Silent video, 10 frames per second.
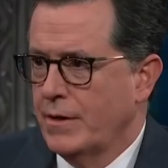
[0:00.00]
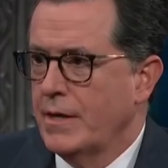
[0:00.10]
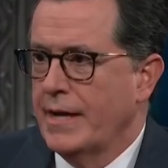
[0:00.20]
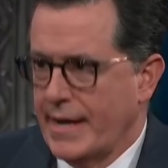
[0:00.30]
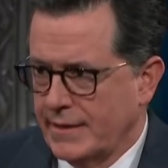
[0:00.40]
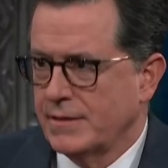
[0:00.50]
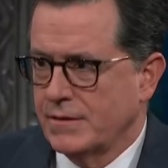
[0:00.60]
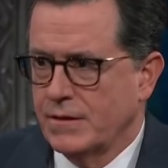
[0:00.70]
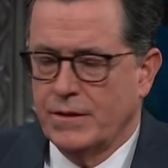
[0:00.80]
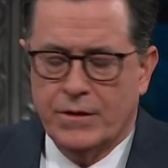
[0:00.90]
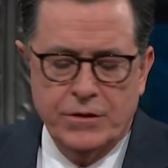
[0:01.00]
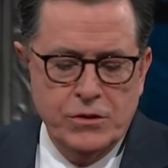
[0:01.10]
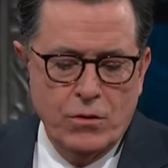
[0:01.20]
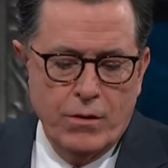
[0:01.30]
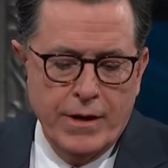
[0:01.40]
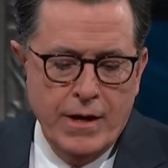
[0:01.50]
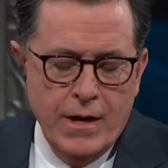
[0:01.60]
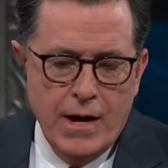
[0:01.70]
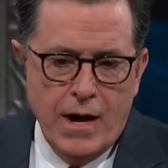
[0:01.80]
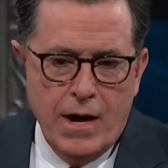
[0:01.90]
Very, it is. Essence, yeah. her story,
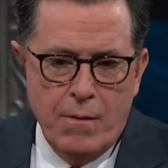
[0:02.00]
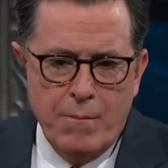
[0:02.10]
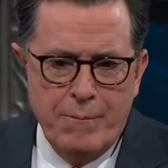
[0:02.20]
um,